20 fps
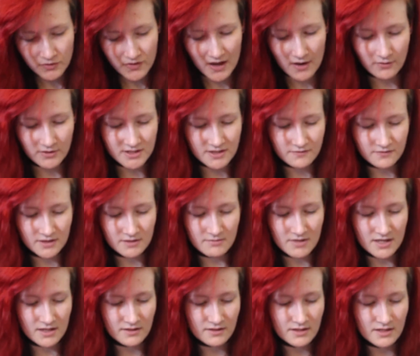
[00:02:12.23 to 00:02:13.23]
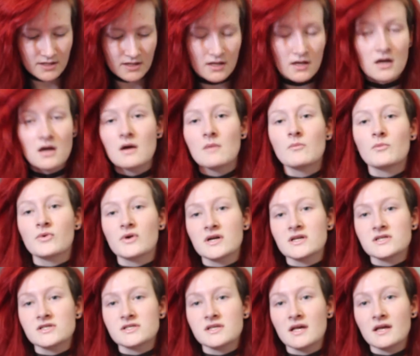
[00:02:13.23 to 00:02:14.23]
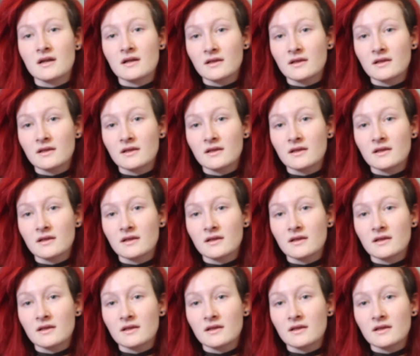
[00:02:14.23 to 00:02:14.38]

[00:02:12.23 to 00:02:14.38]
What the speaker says: That would definitely make the brush set